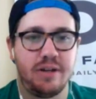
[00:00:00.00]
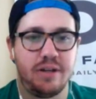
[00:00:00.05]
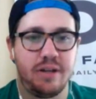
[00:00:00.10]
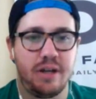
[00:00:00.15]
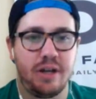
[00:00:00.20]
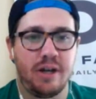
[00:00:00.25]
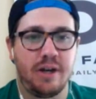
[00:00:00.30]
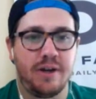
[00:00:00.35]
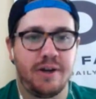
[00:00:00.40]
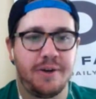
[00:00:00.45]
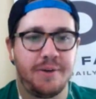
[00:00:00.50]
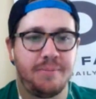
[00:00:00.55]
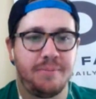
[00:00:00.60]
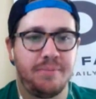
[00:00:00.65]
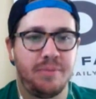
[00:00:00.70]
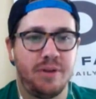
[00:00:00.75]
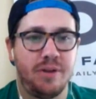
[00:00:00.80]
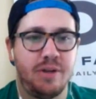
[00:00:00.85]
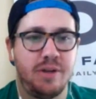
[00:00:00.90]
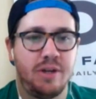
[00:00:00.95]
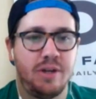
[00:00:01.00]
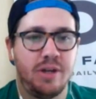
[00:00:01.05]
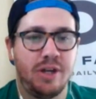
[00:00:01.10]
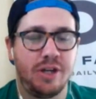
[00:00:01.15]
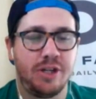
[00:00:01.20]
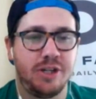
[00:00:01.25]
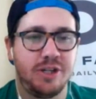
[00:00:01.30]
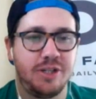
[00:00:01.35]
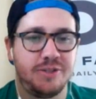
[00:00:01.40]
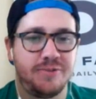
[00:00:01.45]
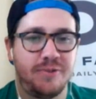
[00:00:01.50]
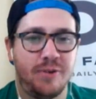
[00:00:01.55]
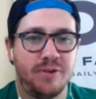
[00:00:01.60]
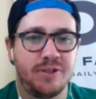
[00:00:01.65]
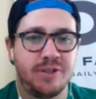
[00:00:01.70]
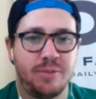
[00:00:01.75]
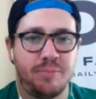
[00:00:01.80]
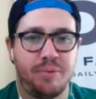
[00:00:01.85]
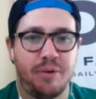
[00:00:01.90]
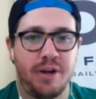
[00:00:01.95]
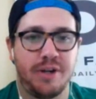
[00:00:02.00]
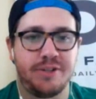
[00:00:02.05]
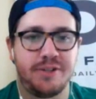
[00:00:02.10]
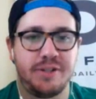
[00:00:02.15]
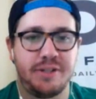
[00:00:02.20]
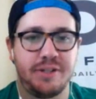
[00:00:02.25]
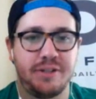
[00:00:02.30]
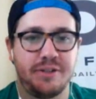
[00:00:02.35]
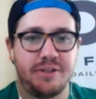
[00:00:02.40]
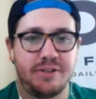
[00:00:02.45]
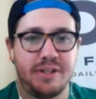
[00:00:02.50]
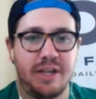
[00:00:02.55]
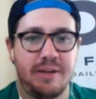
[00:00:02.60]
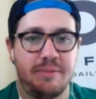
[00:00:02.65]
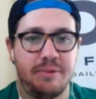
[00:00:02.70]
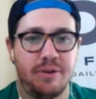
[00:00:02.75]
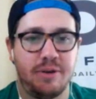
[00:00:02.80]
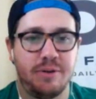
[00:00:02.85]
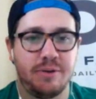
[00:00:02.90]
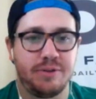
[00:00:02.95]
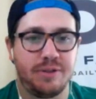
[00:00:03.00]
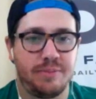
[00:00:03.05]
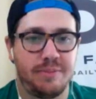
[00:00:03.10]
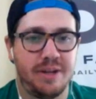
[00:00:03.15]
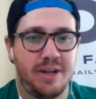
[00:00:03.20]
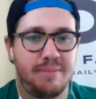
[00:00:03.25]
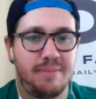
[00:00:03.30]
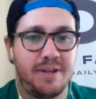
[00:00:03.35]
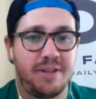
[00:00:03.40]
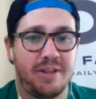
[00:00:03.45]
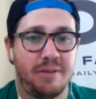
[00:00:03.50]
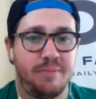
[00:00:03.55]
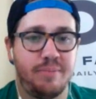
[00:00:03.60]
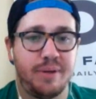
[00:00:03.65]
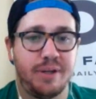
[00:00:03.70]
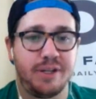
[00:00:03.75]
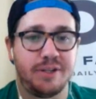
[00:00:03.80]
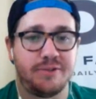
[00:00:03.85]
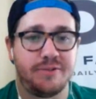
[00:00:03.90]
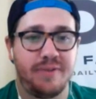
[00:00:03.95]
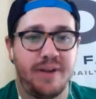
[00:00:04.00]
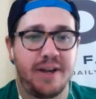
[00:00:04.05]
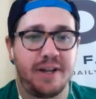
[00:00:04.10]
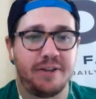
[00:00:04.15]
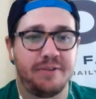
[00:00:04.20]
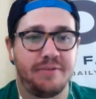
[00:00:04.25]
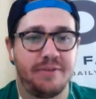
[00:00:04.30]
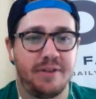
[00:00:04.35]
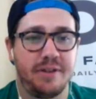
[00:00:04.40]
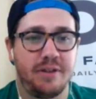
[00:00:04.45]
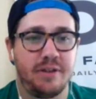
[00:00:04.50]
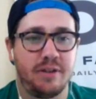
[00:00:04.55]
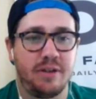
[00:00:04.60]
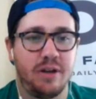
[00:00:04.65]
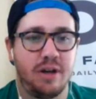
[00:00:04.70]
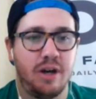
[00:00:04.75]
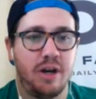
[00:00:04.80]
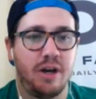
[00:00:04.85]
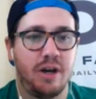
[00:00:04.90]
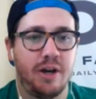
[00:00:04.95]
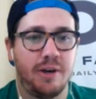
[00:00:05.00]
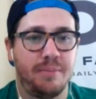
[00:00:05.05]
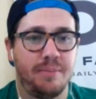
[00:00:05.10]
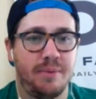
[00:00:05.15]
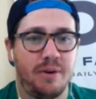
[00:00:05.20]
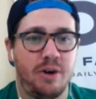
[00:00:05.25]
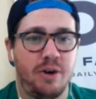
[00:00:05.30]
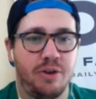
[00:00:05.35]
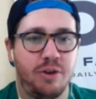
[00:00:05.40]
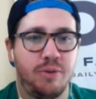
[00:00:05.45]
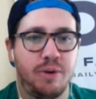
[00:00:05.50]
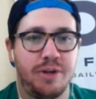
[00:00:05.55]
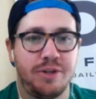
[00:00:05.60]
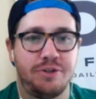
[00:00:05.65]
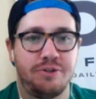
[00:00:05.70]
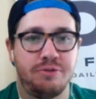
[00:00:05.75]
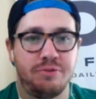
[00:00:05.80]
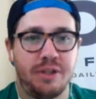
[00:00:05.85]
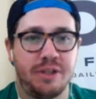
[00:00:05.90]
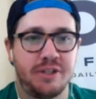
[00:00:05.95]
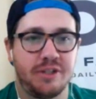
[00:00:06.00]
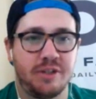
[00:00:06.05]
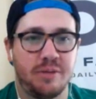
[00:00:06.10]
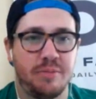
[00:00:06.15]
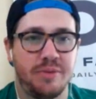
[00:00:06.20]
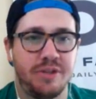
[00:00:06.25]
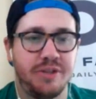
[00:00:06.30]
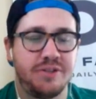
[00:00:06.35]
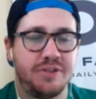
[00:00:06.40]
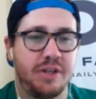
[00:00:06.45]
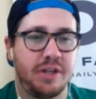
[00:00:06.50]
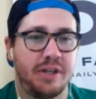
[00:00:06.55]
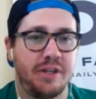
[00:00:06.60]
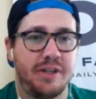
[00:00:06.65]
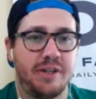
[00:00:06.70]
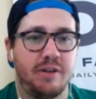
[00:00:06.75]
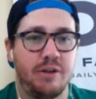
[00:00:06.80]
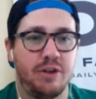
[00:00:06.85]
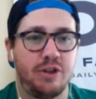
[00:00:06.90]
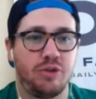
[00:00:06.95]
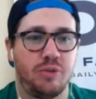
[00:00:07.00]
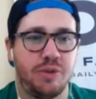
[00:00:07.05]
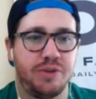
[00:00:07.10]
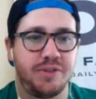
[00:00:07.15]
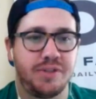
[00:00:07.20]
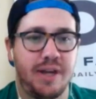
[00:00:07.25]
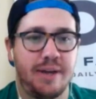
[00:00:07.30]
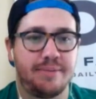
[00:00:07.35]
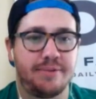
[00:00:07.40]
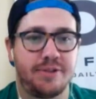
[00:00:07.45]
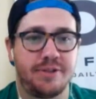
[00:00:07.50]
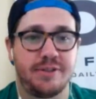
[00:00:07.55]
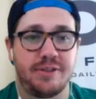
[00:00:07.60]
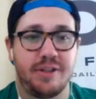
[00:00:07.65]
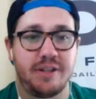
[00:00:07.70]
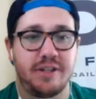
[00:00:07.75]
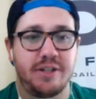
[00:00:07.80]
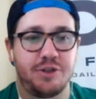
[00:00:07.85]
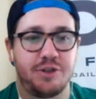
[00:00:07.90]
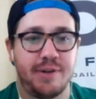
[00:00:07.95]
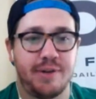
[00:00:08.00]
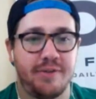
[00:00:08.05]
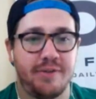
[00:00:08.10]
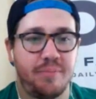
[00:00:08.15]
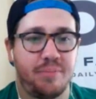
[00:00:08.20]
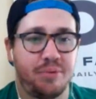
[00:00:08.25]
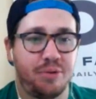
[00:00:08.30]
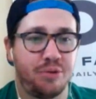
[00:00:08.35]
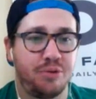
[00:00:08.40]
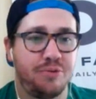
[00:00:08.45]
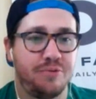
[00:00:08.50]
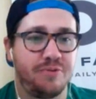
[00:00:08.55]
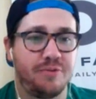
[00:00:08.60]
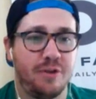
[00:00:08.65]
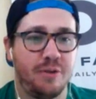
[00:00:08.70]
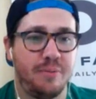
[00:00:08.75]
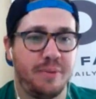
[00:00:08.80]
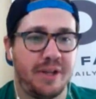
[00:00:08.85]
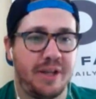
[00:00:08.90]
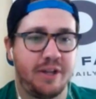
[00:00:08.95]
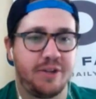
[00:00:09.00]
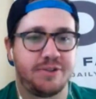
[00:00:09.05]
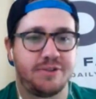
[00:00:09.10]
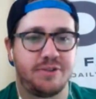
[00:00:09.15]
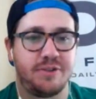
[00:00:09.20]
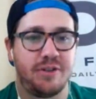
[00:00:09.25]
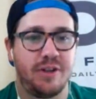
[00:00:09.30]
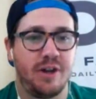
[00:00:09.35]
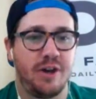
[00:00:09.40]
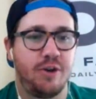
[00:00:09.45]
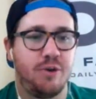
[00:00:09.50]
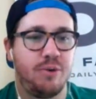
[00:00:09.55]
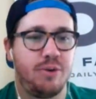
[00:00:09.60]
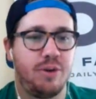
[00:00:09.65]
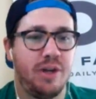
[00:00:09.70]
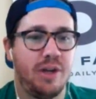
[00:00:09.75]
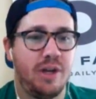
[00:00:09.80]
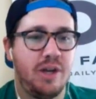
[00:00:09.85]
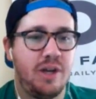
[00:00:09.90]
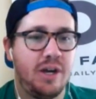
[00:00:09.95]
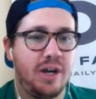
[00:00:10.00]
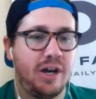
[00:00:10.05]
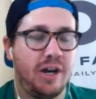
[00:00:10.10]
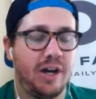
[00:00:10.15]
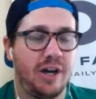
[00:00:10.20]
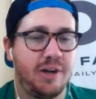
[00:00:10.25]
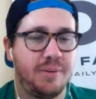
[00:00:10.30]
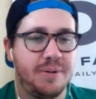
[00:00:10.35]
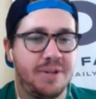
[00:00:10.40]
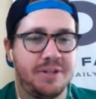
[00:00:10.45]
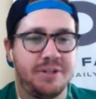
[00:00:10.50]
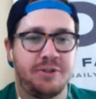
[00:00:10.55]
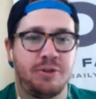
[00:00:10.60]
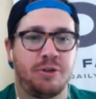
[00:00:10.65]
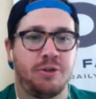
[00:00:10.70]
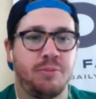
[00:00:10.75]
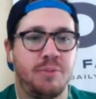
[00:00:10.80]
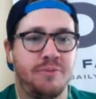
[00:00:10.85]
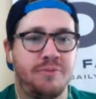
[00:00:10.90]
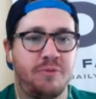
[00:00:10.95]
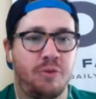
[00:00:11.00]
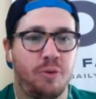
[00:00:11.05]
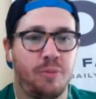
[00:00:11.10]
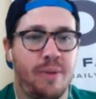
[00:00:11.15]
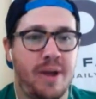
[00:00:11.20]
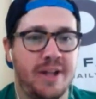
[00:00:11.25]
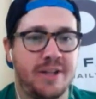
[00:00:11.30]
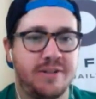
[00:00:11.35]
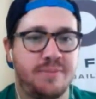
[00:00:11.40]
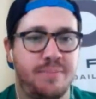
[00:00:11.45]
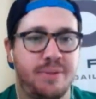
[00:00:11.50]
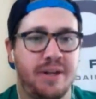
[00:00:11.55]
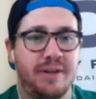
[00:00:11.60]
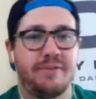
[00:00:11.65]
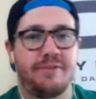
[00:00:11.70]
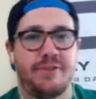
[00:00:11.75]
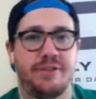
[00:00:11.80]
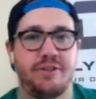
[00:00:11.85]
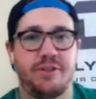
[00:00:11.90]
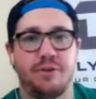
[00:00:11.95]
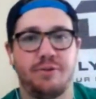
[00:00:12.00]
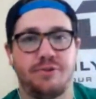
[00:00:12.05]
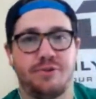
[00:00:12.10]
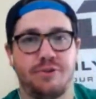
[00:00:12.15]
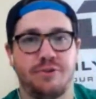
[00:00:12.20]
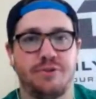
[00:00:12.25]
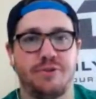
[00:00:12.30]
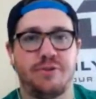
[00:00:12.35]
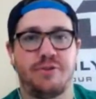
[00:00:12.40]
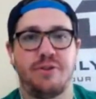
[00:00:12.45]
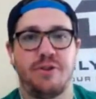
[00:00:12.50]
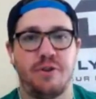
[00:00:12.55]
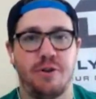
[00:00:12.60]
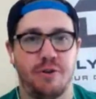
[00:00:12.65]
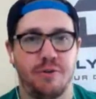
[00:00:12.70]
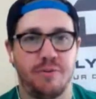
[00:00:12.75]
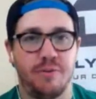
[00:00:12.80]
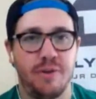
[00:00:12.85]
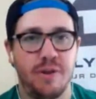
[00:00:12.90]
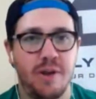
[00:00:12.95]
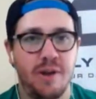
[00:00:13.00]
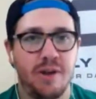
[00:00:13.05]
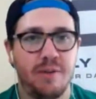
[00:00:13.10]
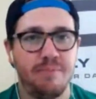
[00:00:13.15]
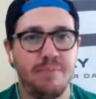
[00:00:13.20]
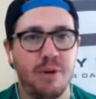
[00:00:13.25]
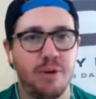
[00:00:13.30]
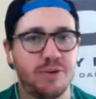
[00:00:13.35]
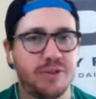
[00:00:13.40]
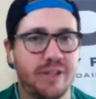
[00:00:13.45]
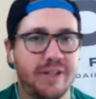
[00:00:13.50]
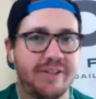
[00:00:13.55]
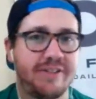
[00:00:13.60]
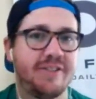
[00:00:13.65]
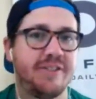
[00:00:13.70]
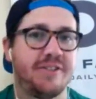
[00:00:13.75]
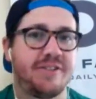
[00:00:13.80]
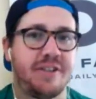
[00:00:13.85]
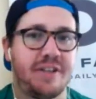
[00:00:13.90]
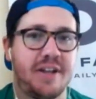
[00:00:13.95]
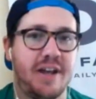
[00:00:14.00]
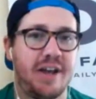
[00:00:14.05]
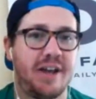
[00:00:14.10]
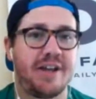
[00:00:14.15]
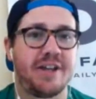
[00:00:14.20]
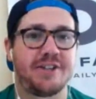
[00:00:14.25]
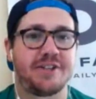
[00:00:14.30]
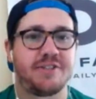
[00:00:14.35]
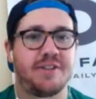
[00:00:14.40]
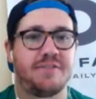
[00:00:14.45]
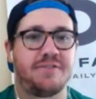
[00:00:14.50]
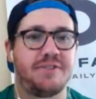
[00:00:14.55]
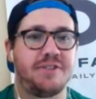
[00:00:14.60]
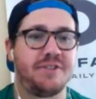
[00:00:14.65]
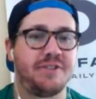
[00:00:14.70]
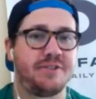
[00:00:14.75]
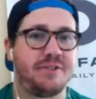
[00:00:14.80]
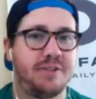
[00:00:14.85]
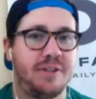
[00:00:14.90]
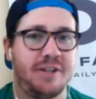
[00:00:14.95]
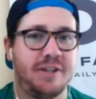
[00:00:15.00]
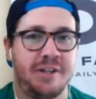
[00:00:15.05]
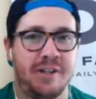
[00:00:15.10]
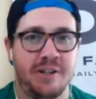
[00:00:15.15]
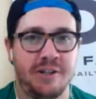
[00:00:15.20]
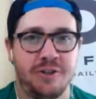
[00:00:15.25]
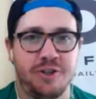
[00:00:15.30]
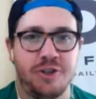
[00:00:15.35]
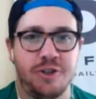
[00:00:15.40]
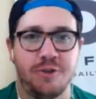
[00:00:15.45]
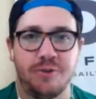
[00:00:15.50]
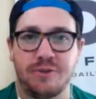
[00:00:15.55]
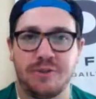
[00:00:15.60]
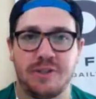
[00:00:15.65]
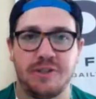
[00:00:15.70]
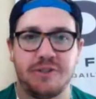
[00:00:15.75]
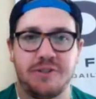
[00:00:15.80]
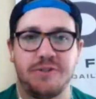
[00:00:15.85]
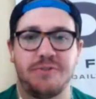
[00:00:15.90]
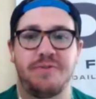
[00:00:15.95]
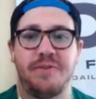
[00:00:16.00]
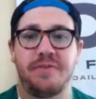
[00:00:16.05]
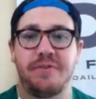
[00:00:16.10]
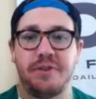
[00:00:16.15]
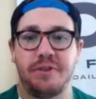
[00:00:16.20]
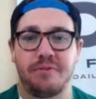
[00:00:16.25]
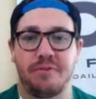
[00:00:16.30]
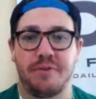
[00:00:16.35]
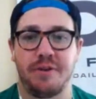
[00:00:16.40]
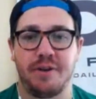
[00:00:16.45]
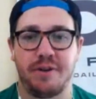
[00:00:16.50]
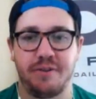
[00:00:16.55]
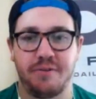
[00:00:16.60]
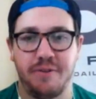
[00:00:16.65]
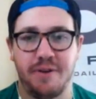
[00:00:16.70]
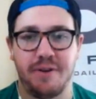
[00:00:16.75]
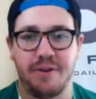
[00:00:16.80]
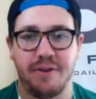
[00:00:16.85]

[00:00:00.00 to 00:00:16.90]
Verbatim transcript: Um, as far as the pricing in this game goes, I mean, I'm not the biggest fan of it. Um, although I do like some of these secondary Twins options, like a Trevor Plouffe or Miguel Sano um, in tournament formats. But obviously Dozier's your most consistent guy against lefties, and it shows because he's fifty-three hundred.